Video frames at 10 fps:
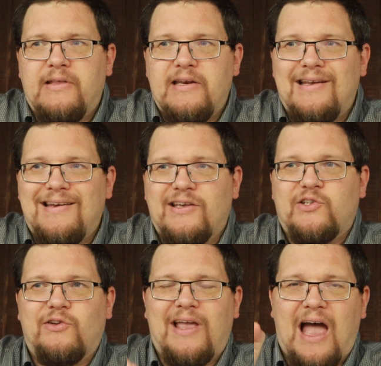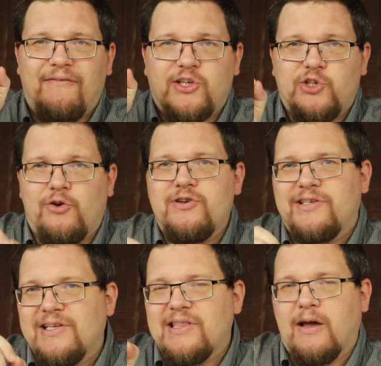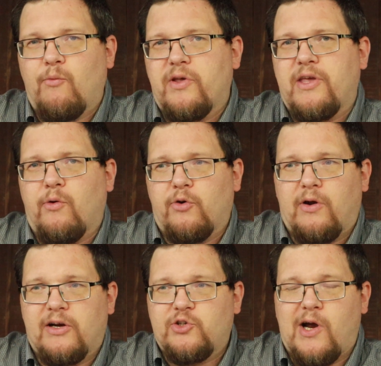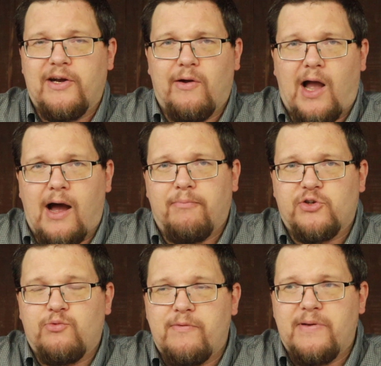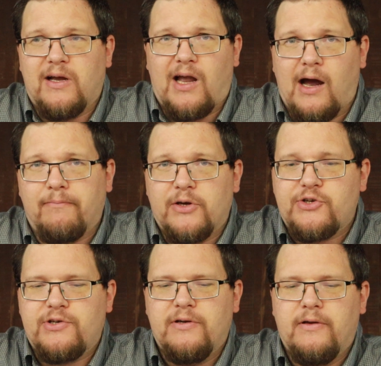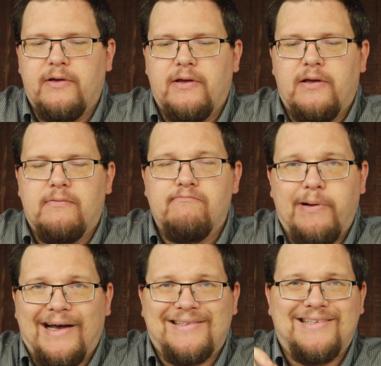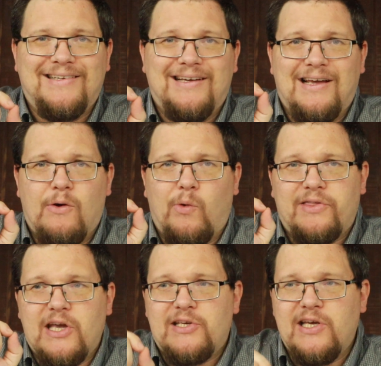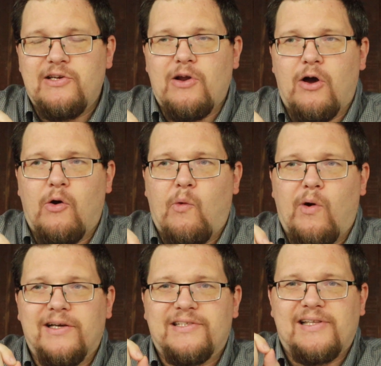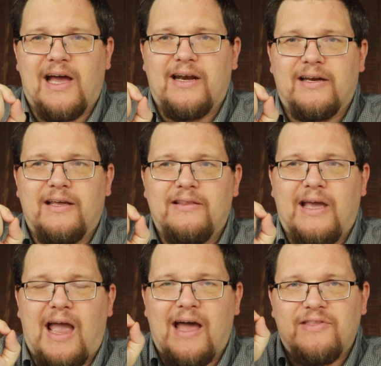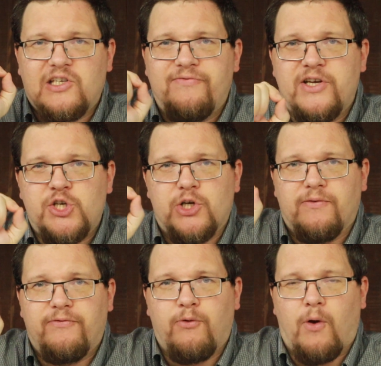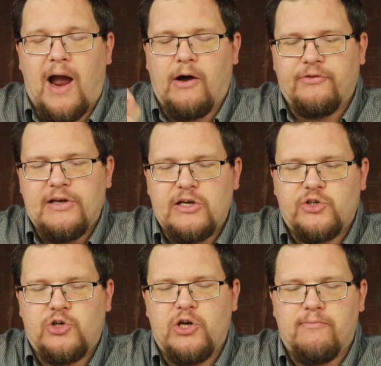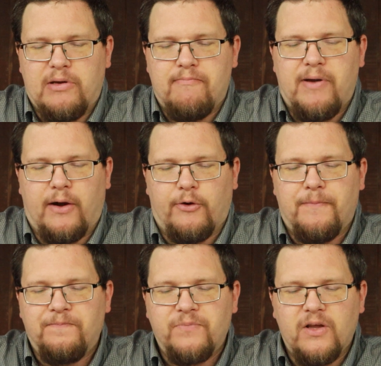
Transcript: They didn't necessarily have a certainty that what they were trying to accomplish would be accomplished, but what they did know was that they had this vision for how things could be better.